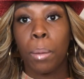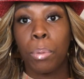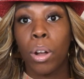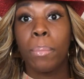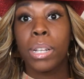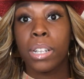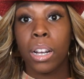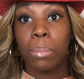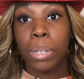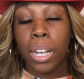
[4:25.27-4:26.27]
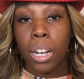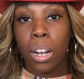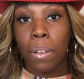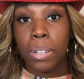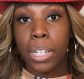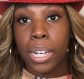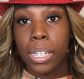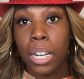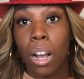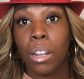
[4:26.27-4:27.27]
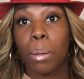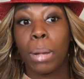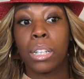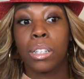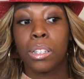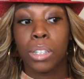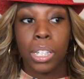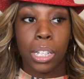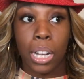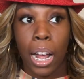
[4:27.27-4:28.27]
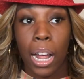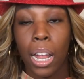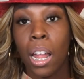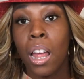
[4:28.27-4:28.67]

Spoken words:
appointment set up to get COVID testing, although my sister does not.